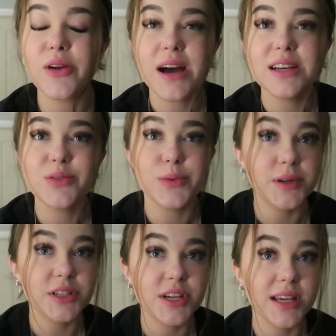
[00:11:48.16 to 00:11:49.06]
you guys for
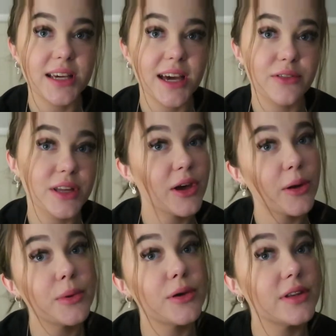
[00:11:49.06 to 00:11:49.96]
watching. I really
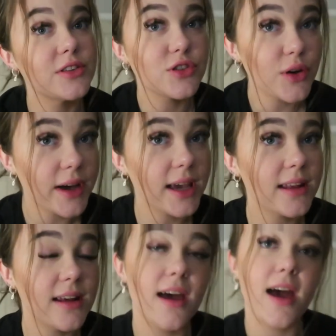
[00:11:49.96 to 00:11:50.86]
hope you
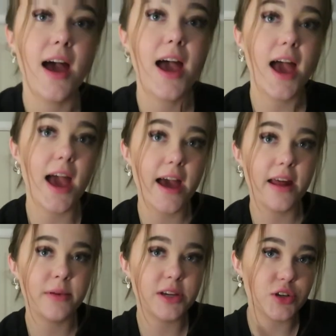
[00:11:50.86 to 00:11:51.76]
enjoyed.
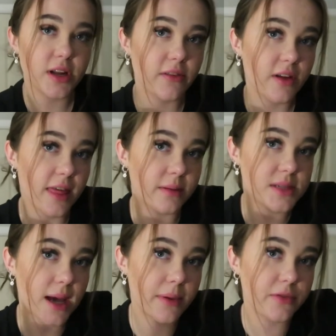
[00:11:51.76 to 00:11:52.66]
And make sure to give it a thumbs
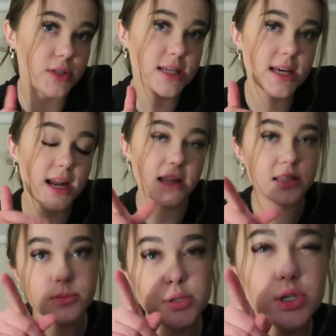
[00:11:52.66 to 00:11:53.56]
up if you did. And
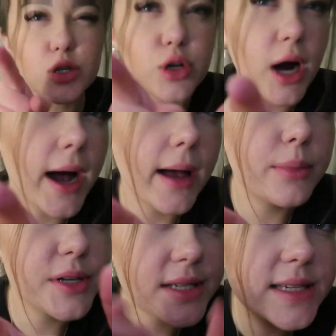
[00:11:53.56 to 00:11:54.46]

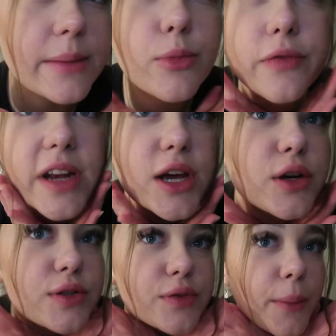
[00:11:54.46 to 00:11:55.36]
subscribe to see more videos